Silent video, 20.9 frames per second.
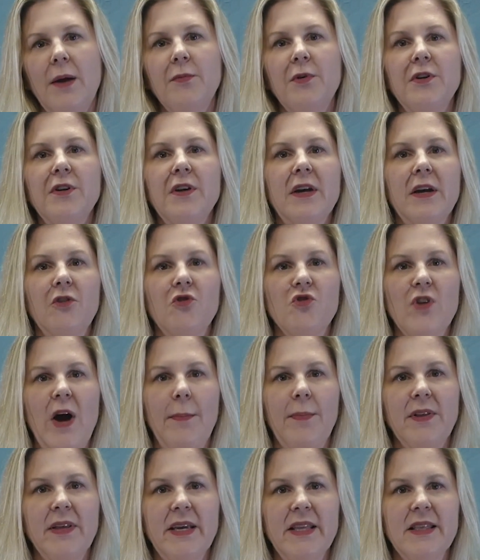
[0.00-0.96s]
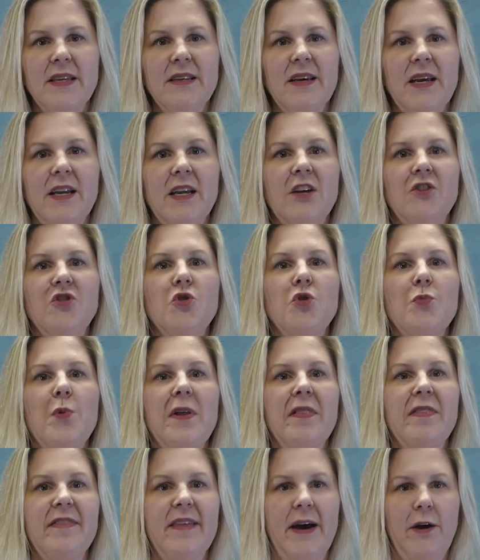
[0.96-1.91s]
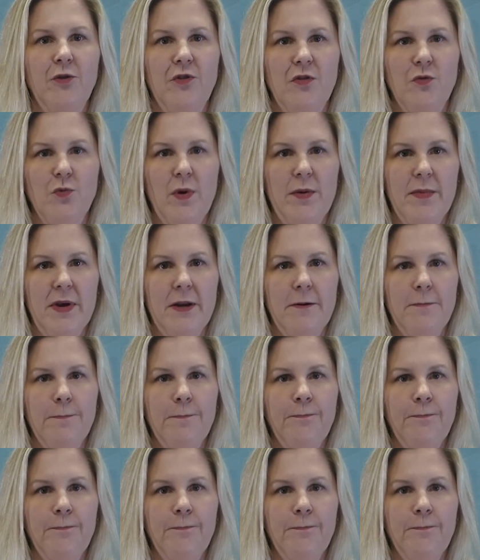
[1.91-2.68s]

I'm going to extrapolate the data to 1,000 women.